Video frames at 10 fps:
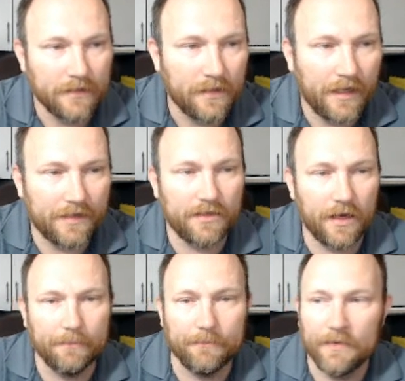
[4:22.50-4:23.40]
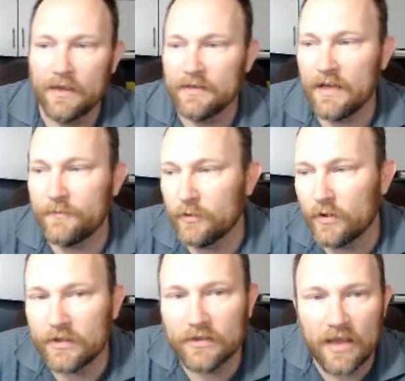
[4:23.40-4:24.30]
And done. Now, if you
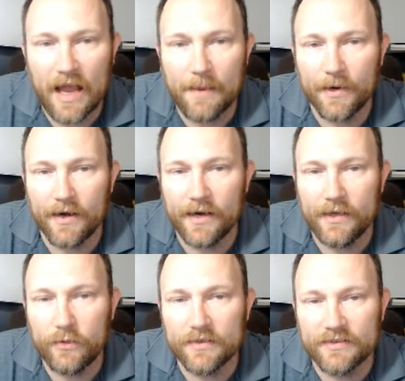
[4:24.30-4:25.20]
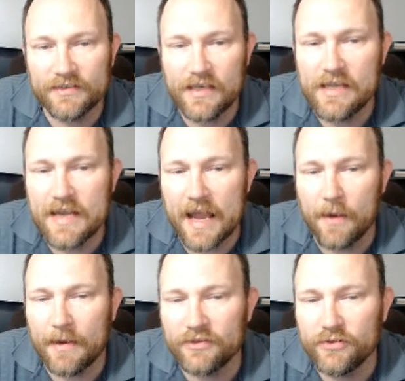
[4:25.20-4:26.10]
look in the library, you can see now
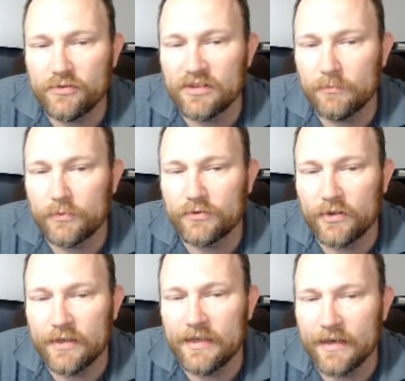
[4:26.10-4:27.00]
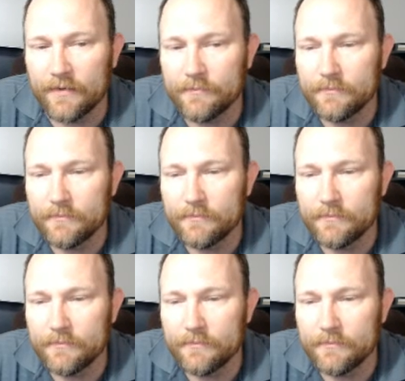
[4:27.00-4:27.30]
my two symbols are in here.